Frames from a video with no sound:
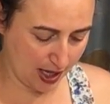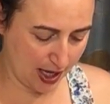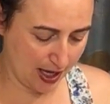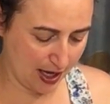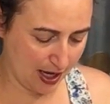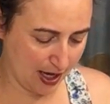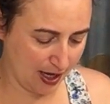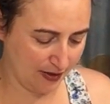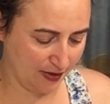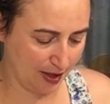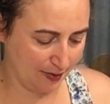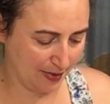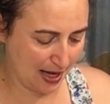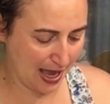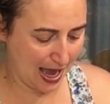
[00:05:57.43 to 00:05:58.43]
and then
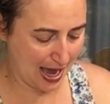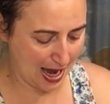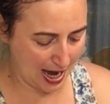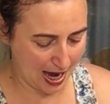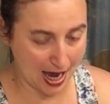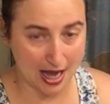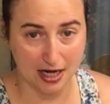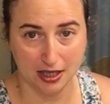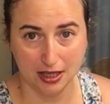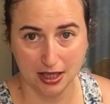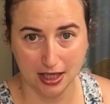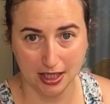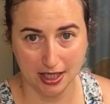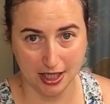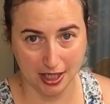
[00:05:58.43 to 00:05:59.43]
I'm going to add a
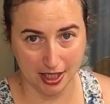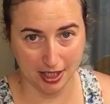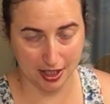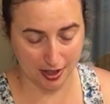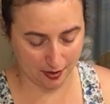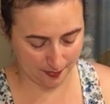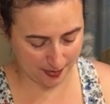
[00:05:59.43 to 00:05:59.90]
little